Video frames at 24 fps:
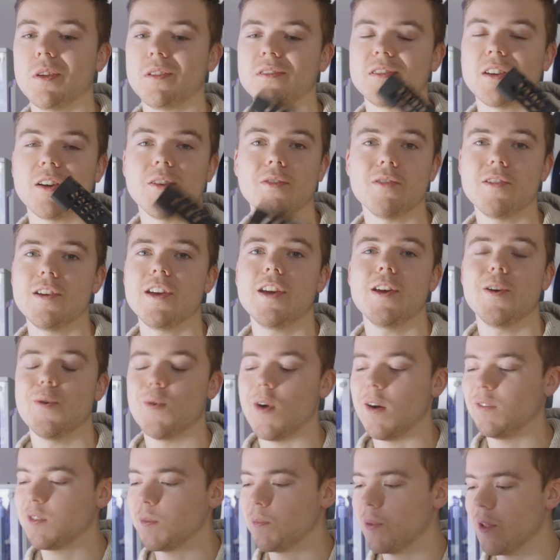So
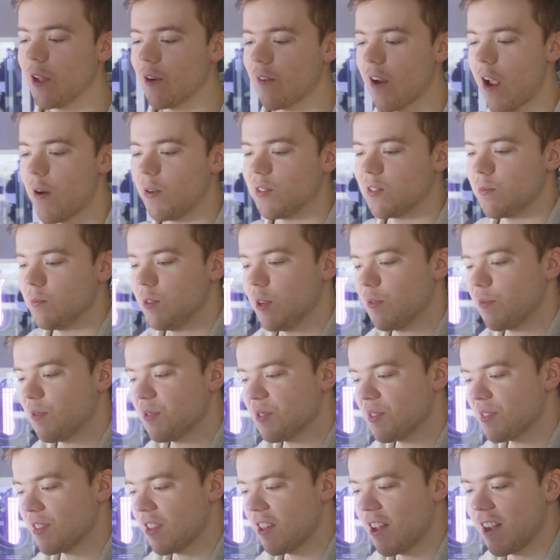we'll have to play around with some different
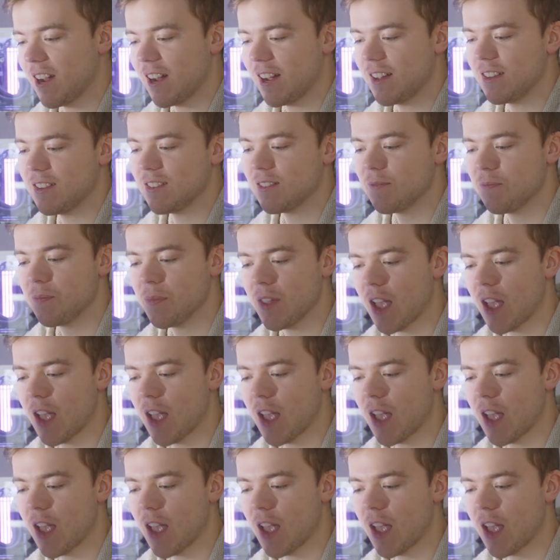slides.